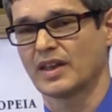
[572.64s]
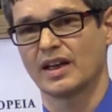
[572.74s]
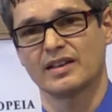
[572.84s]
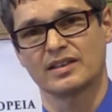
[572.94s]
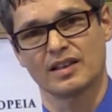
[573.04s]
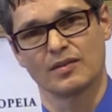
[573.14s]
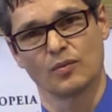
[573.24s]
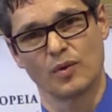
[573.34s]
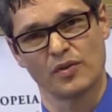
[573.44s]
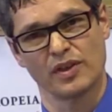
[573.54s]
And
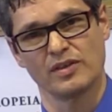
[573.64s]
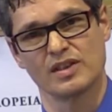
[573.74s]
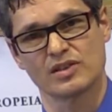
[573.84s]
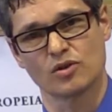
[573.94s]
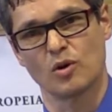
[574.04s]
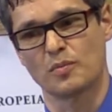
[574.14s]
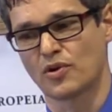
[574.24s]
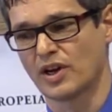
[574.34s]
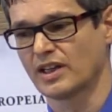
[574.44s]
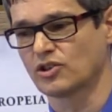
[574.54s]
within this
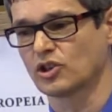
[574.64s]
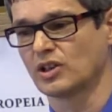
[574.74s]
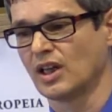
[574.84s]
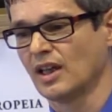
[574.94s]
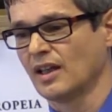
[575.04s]
cooperation,